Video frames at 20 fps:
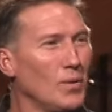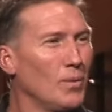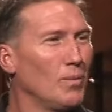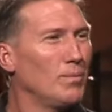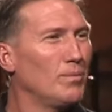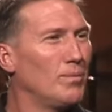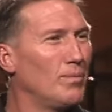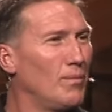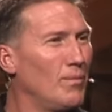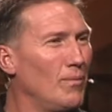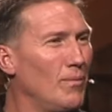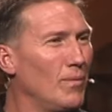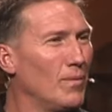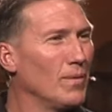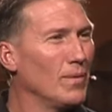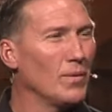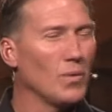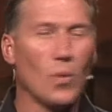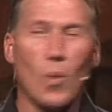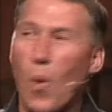go to
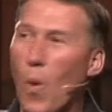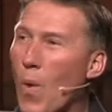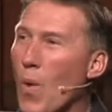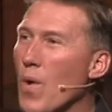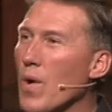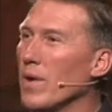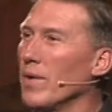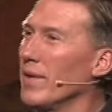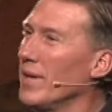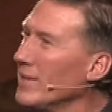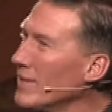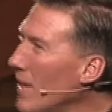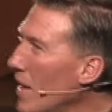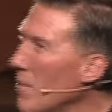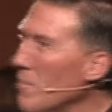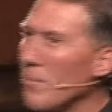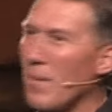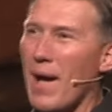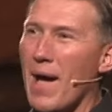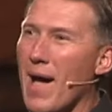war and then
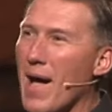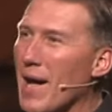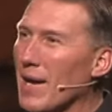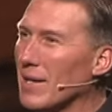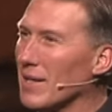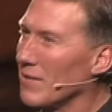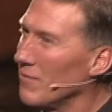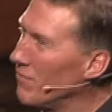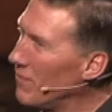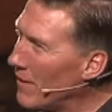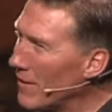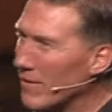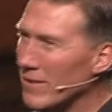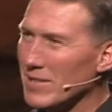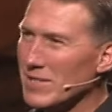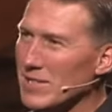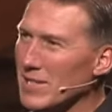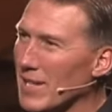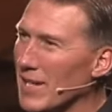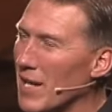come back and
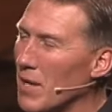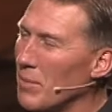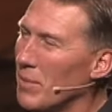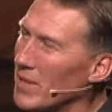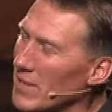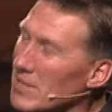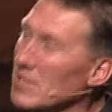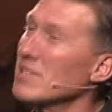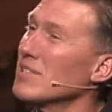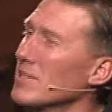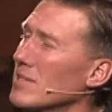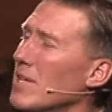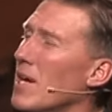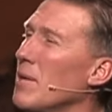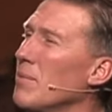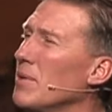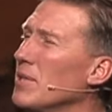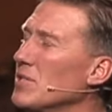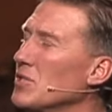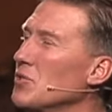figure this thing out because it's a
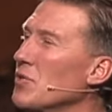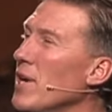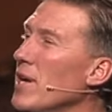time of